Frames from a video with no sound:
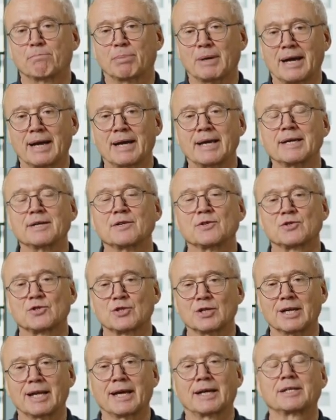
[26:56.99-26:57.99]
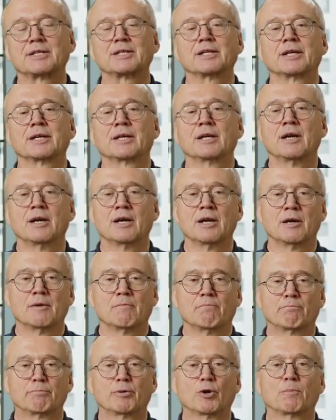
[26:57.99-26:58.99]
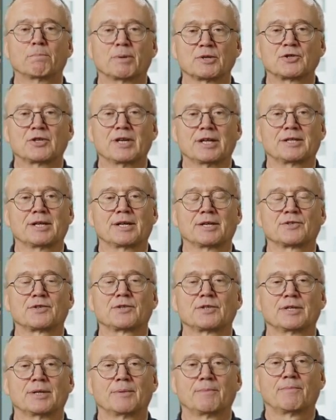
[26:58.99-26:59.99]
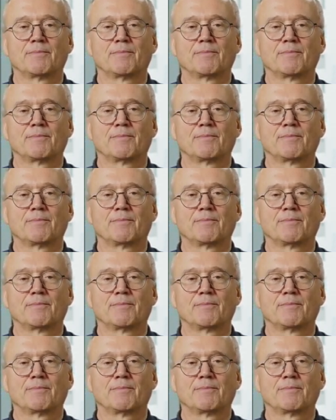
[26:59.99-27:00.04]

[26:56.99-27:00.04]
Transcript: by selecting proper settings.